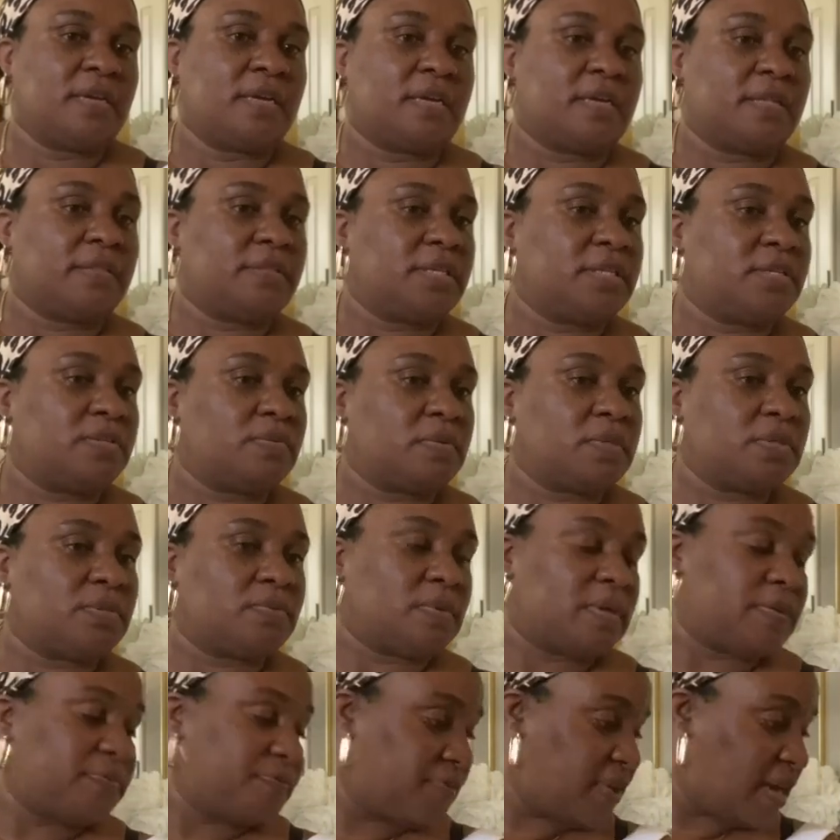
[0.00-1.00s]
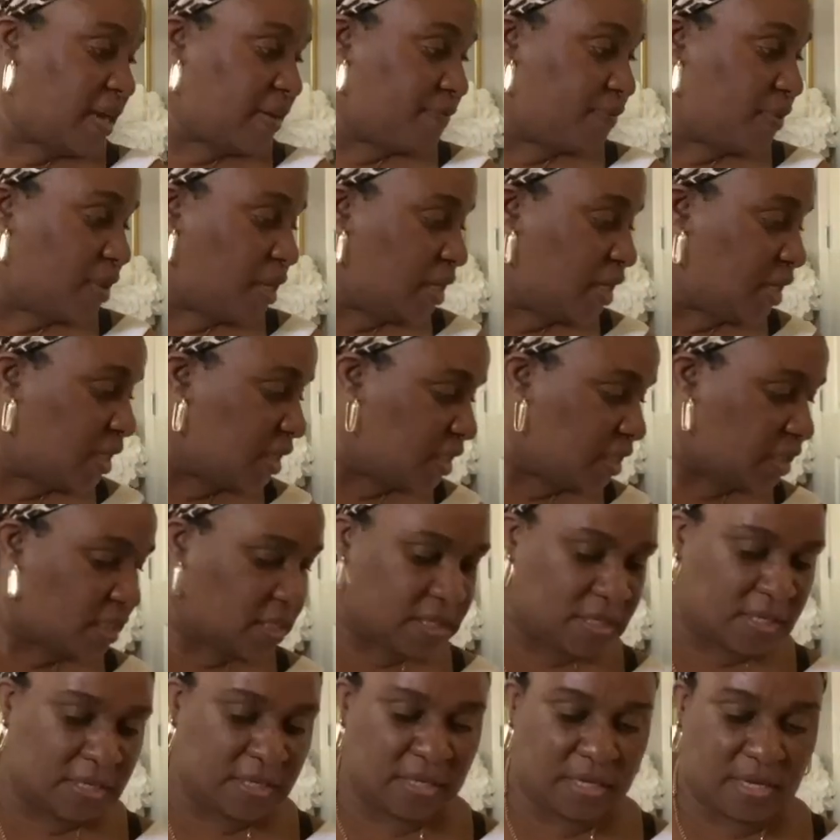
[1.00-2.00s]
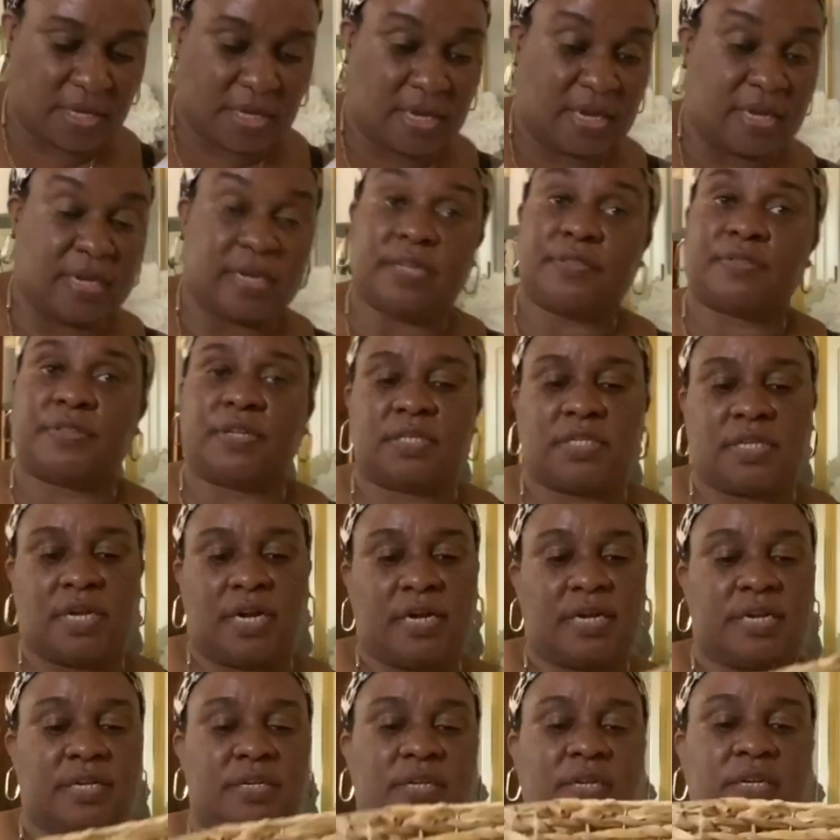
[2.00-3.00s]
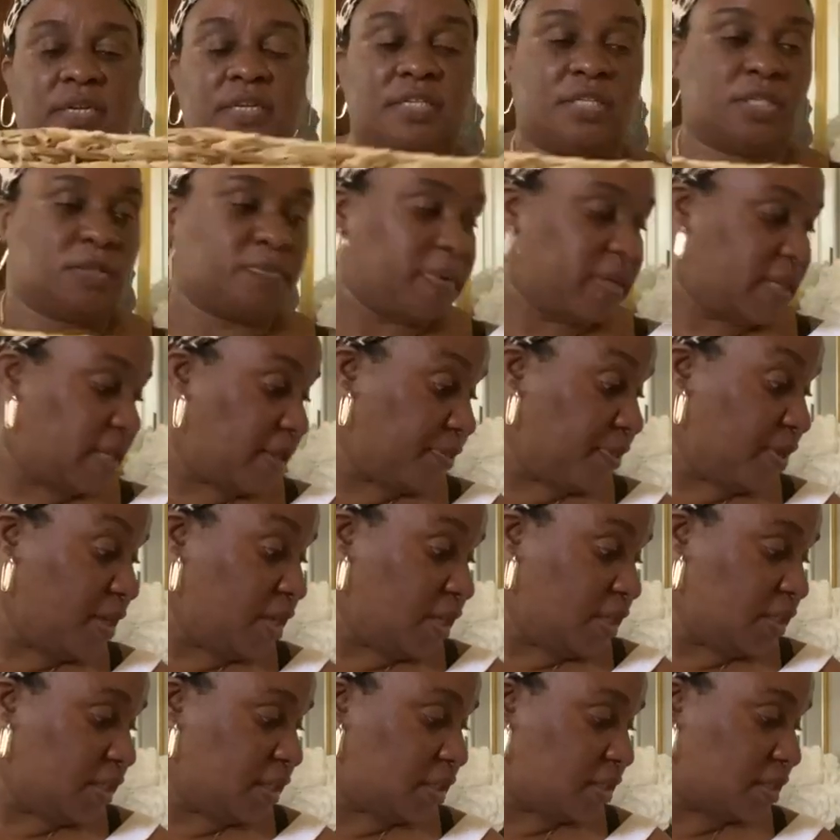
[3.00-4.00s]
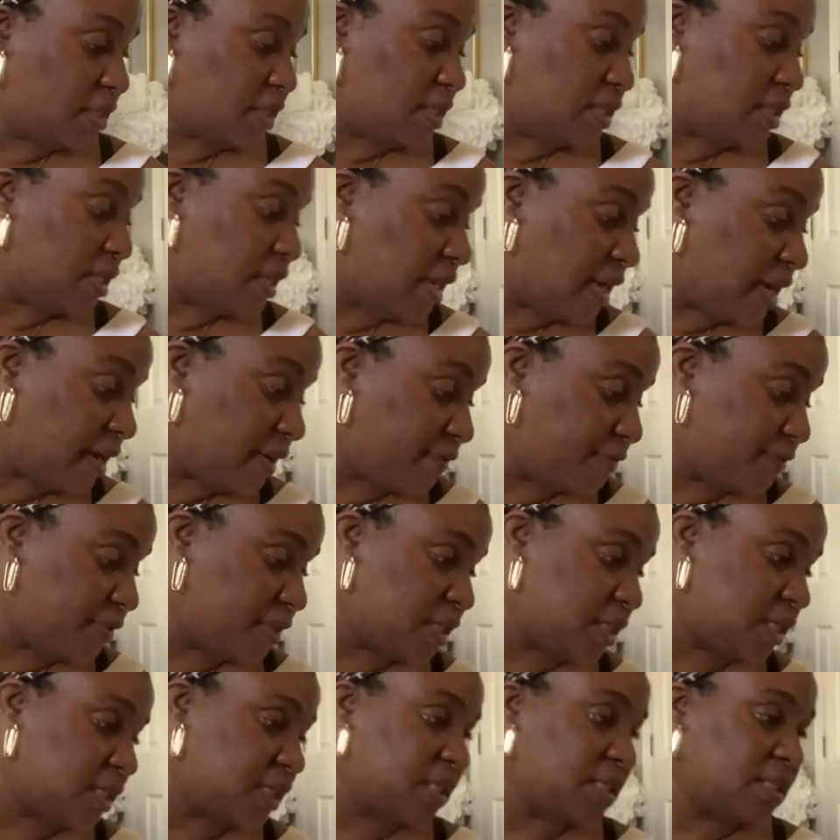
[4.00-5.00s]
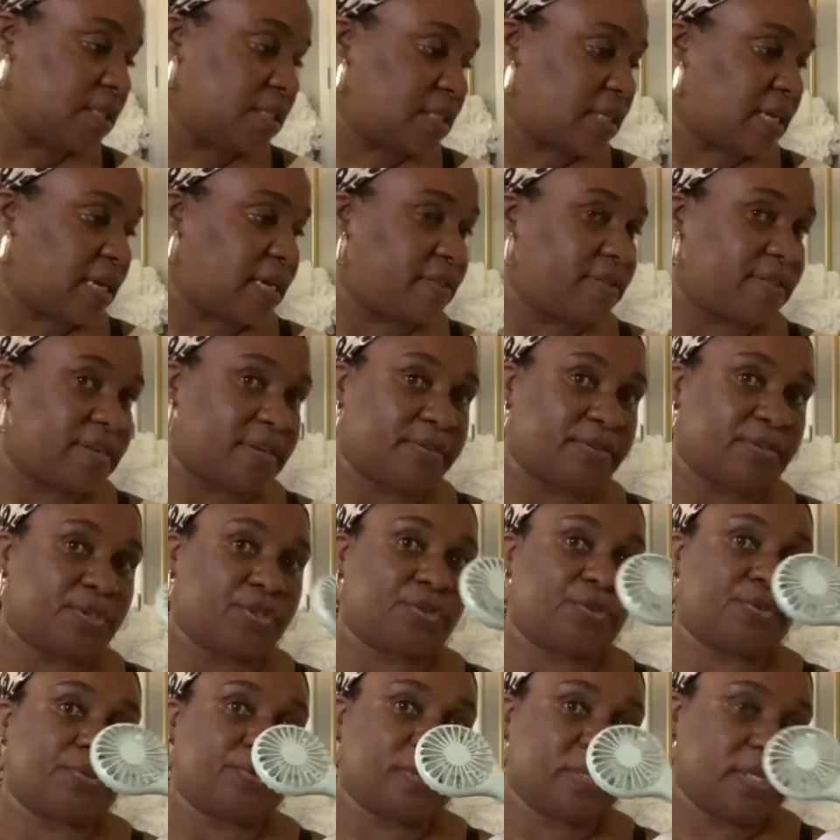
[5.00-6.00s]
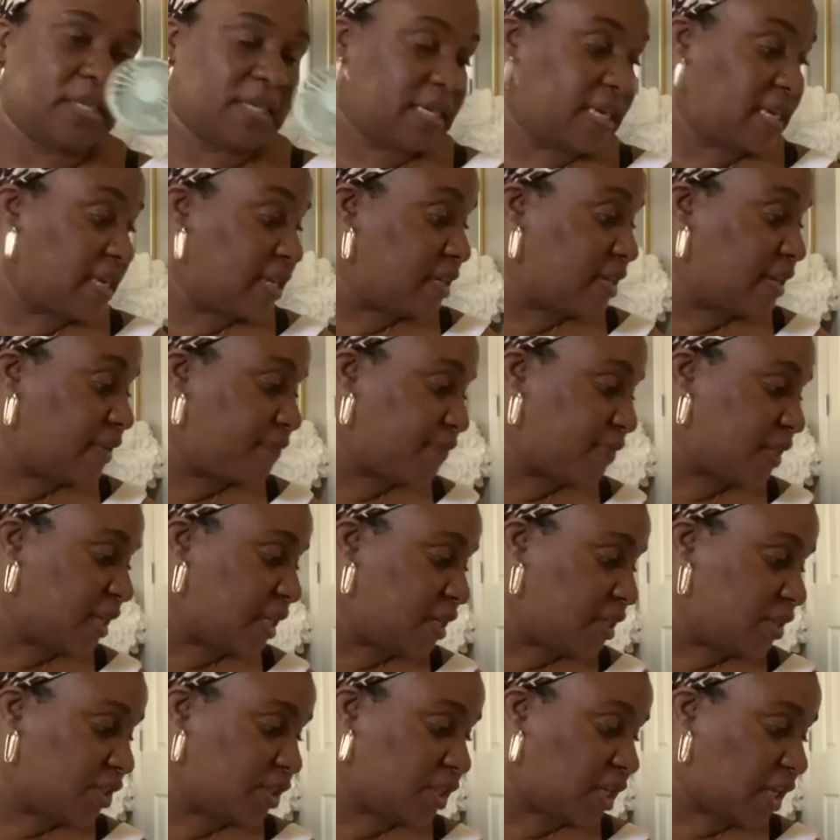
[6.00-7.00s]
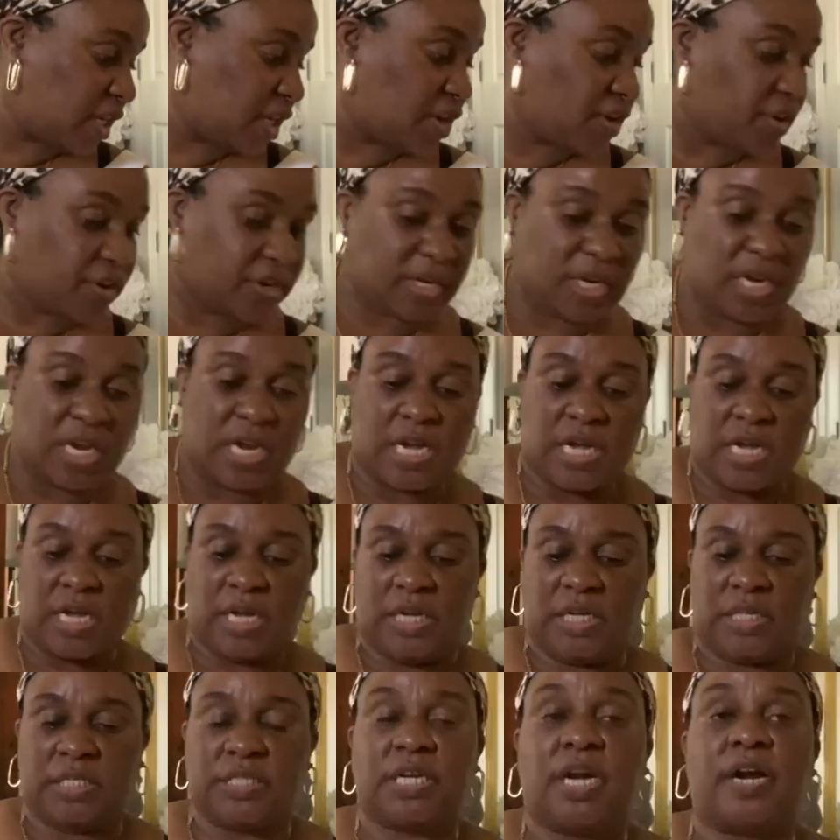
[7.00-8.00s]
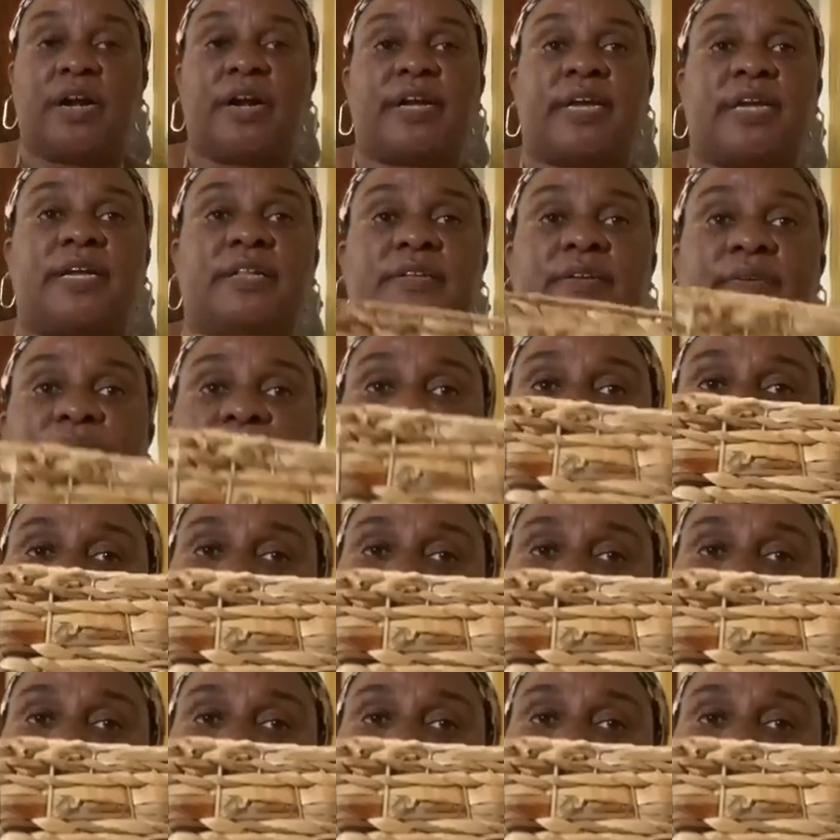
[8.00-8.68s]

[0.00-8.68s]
And this was what, $5? Yeah, in the Target dollar spot. I think I still have these inside there, so you can definitely check your Target.